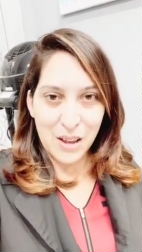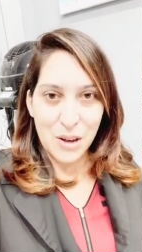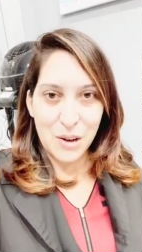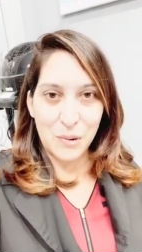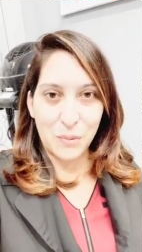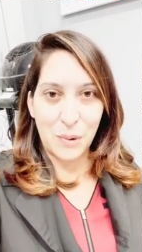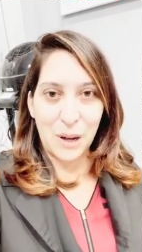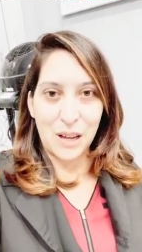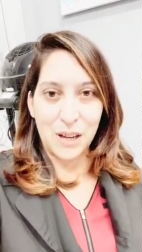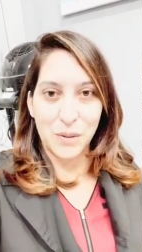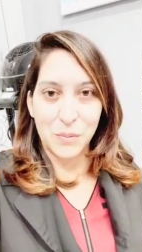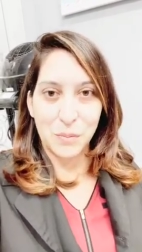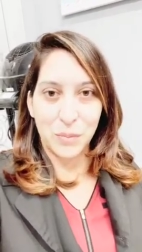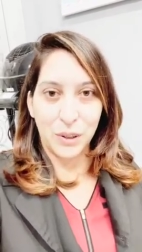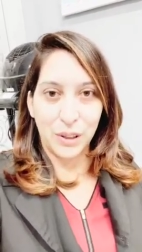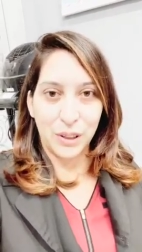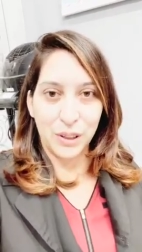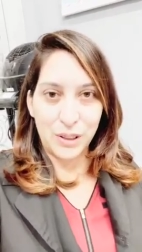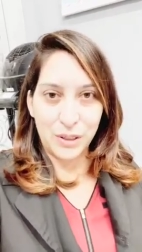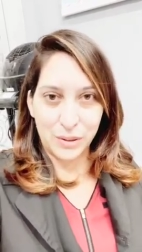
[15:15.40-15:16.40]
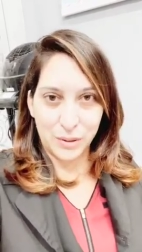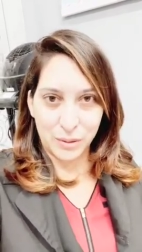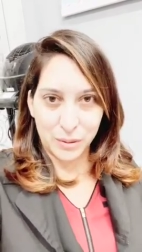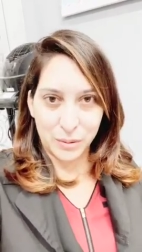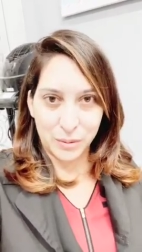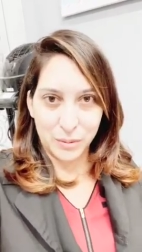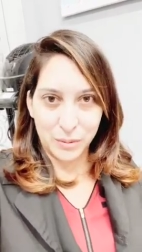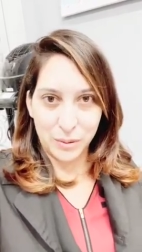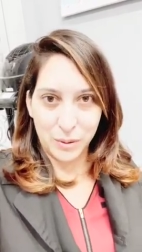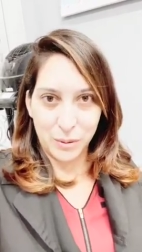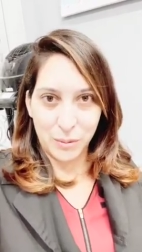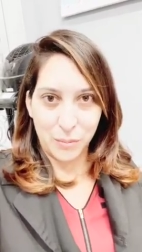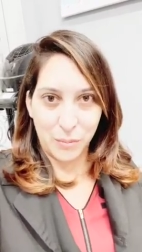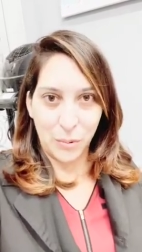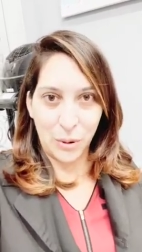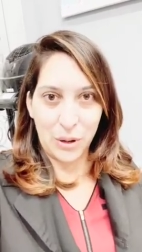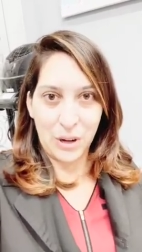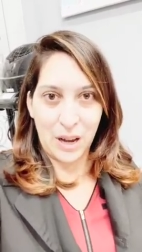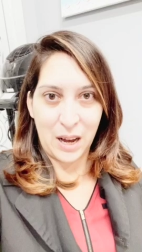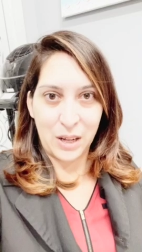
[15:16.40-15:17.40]
while blue
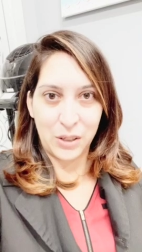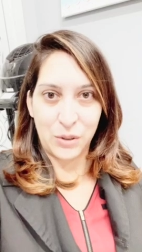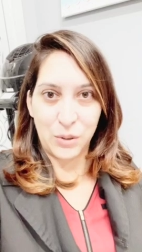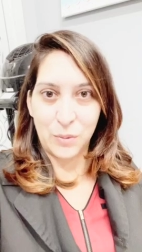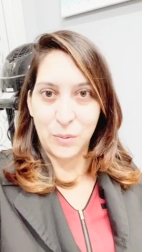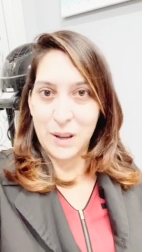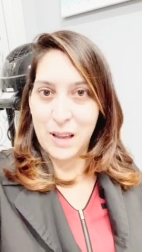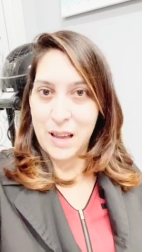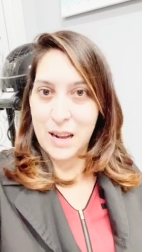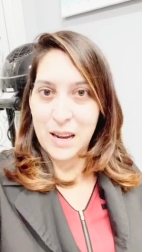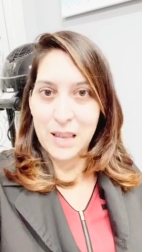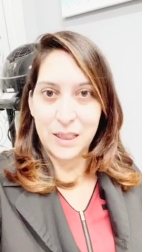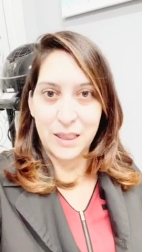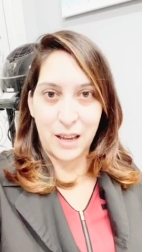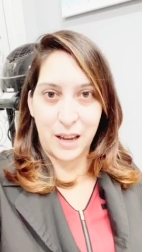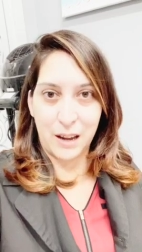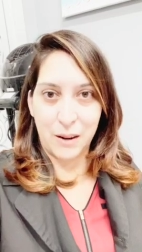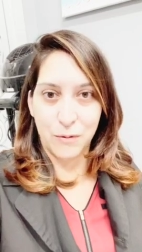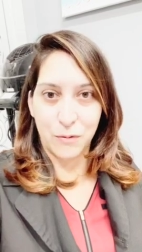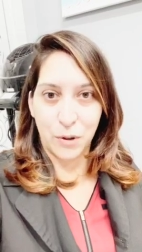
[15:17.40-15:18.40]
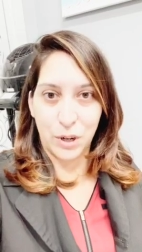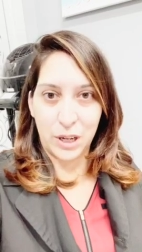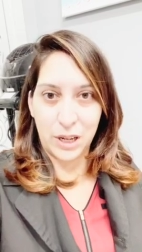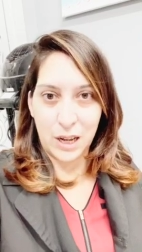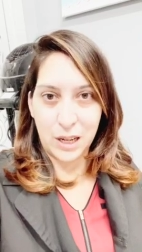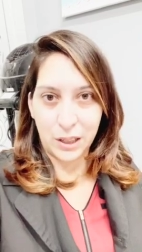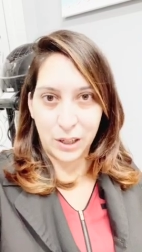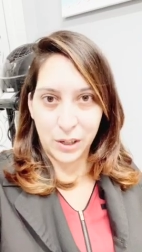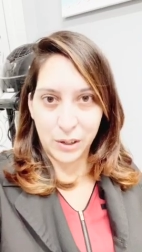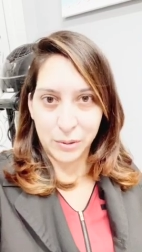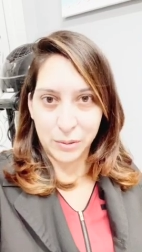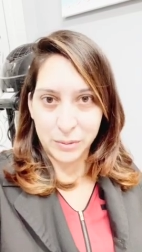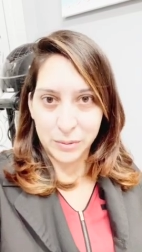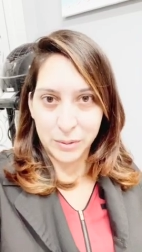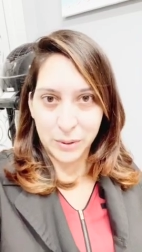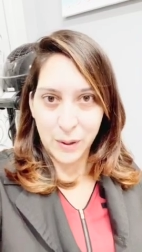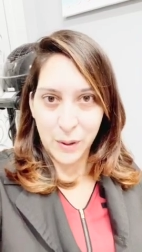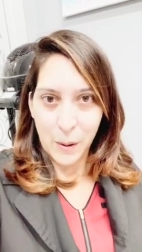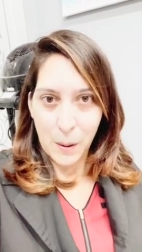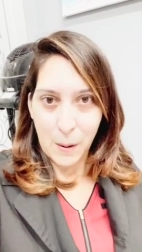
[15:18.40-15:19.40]
will not do anything for yellow
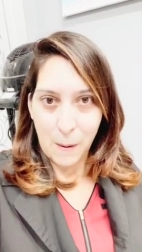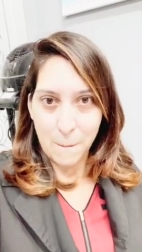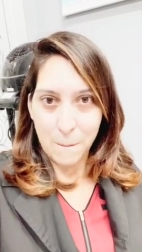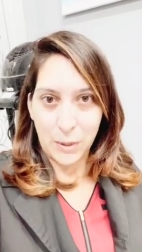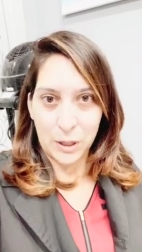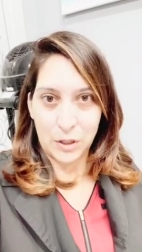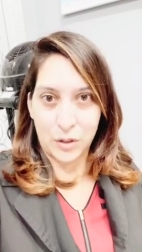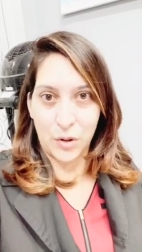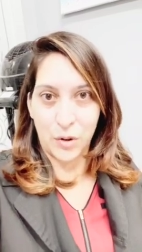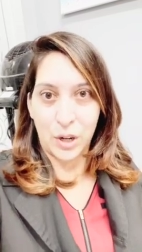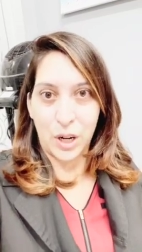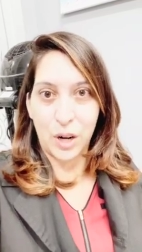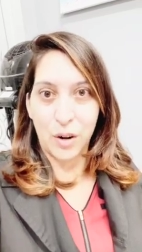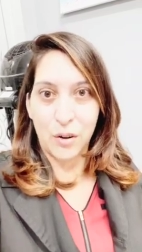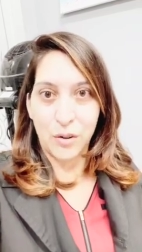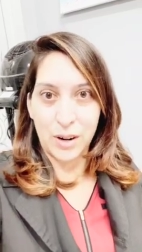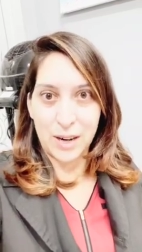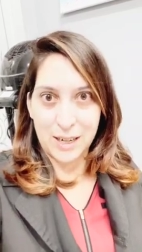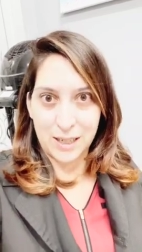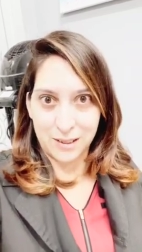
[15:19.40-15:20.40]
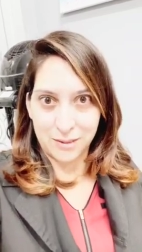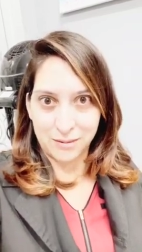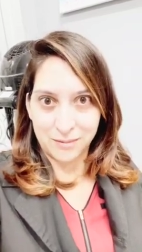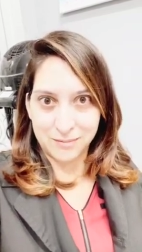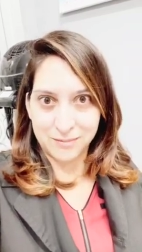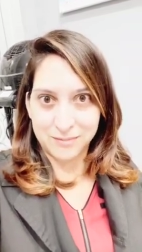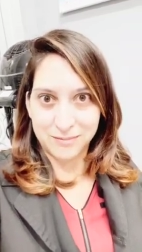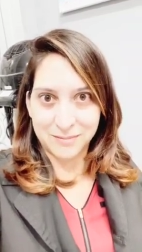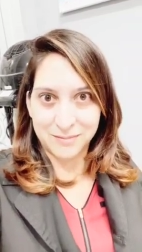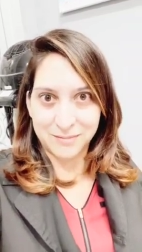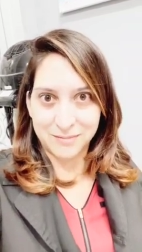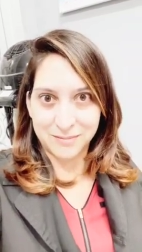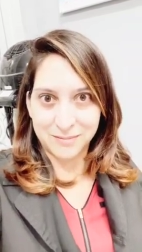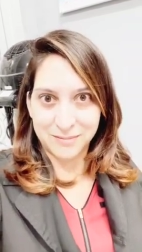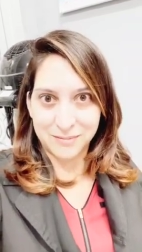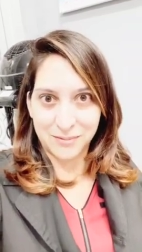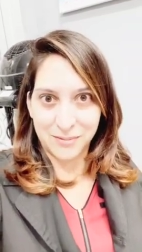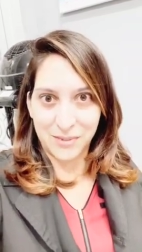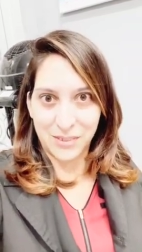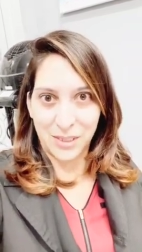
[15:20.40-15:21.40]
but turn it green.
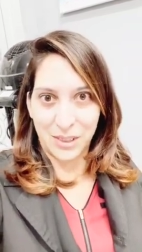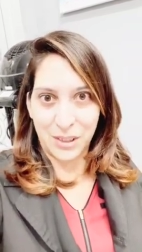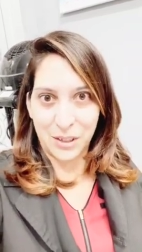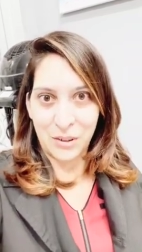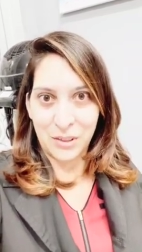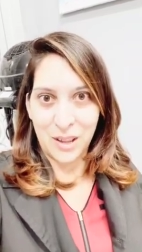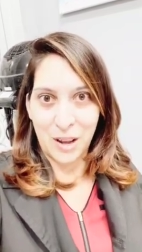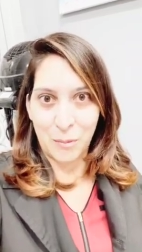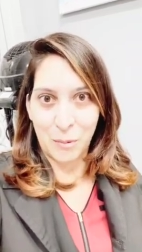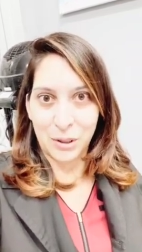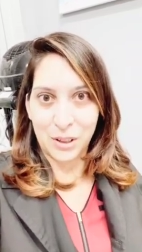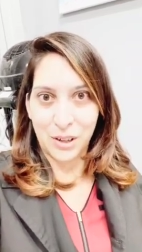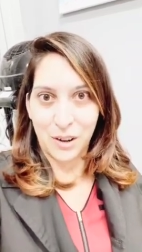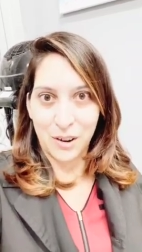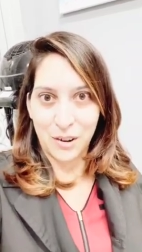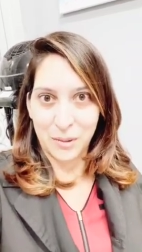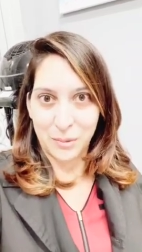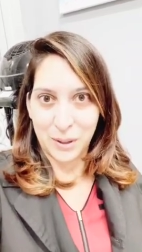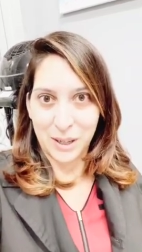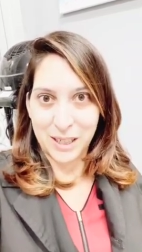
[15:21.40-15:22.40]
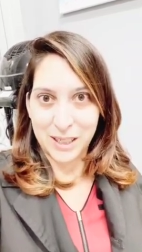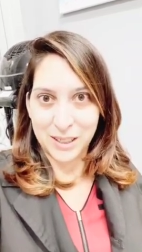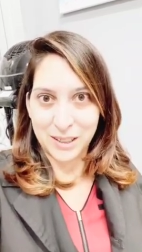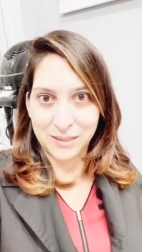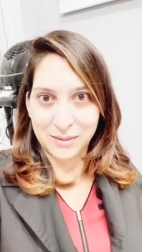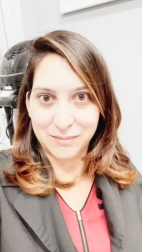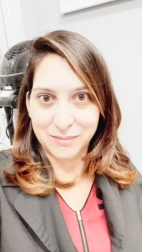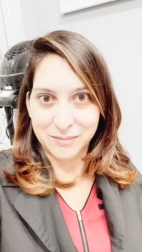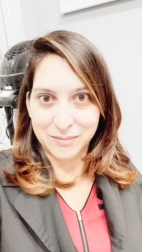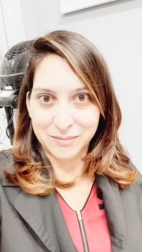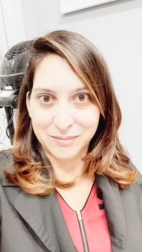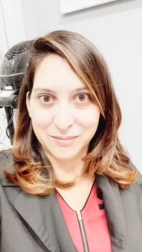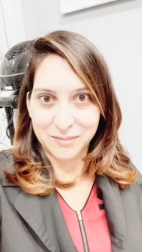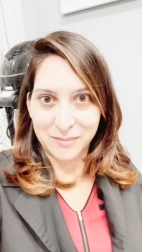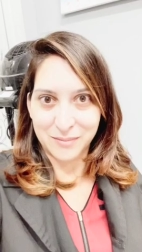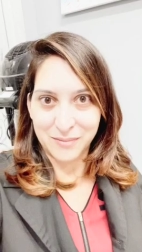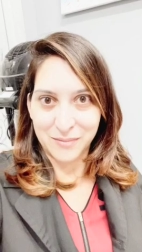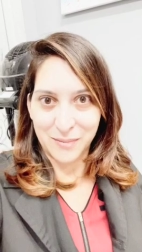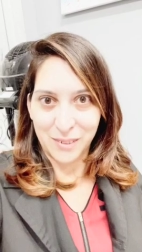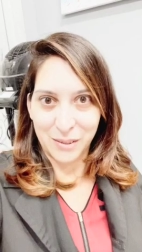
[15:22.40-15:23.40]
Learned that one the hard way.
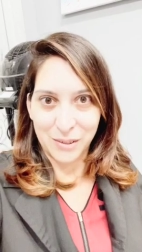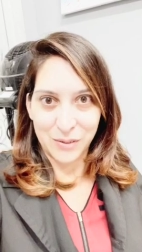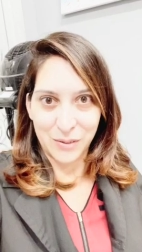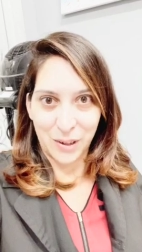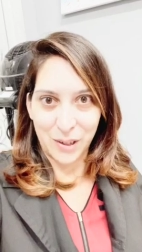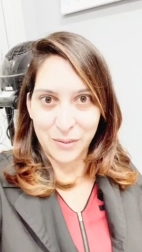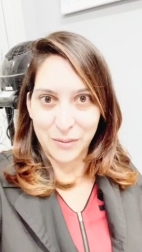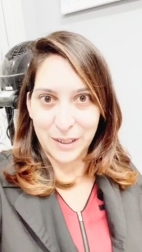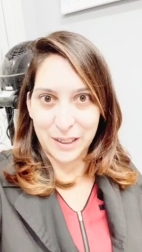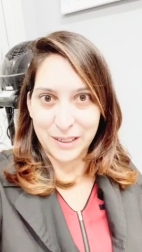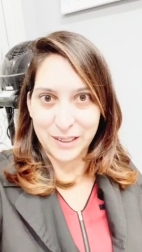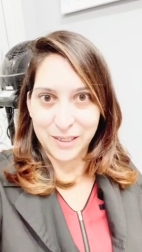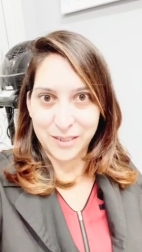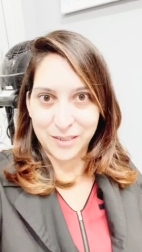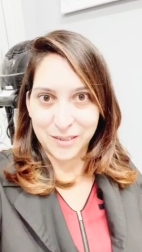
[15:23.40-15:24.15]
It was very fun.